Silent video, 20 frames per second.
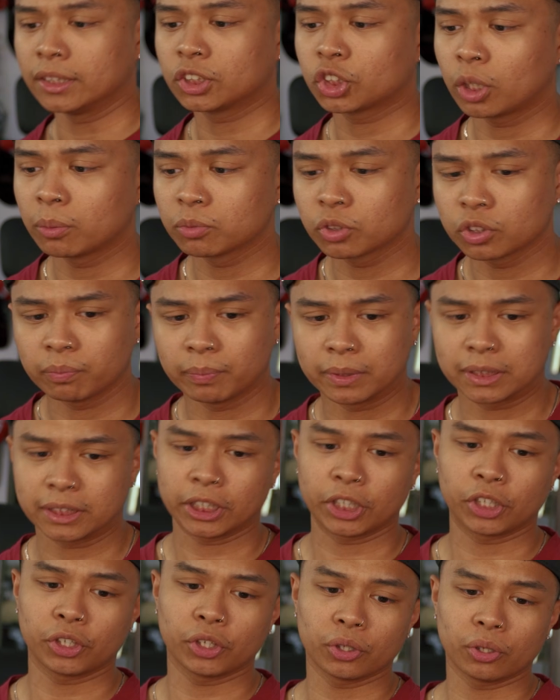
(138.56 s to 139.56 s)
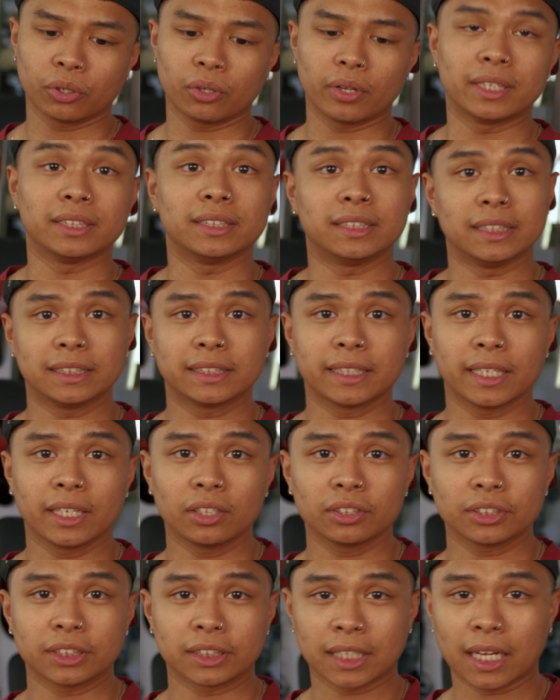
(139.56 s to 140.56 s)
terms of material and
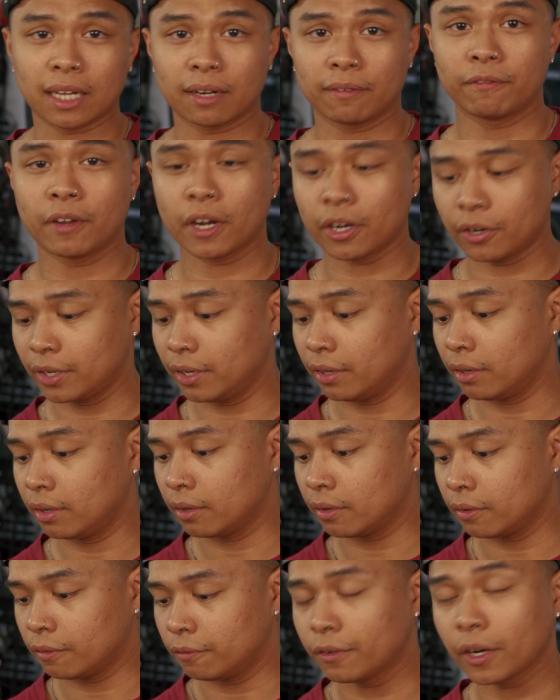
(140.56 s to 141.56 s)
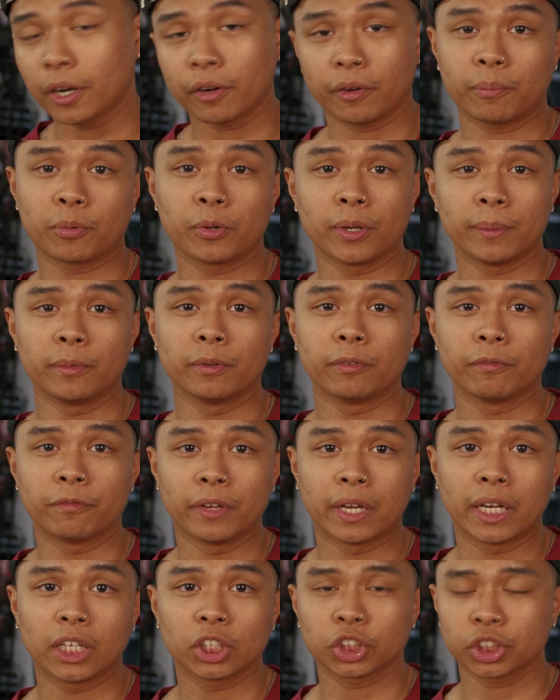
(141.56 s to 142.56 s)
details, it's got a very, very premium
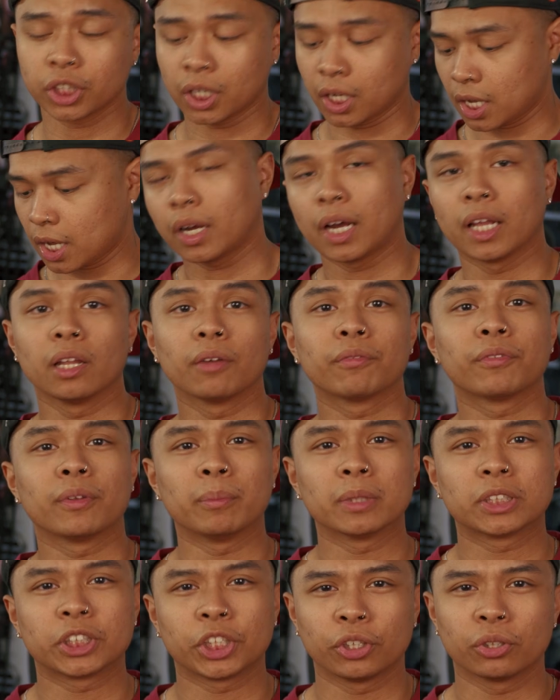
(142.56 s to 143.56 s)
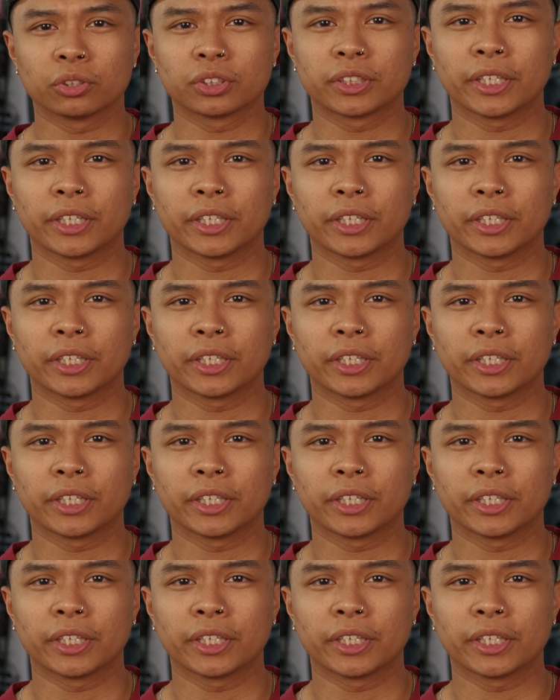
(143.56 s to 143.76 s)
finish. I love the materials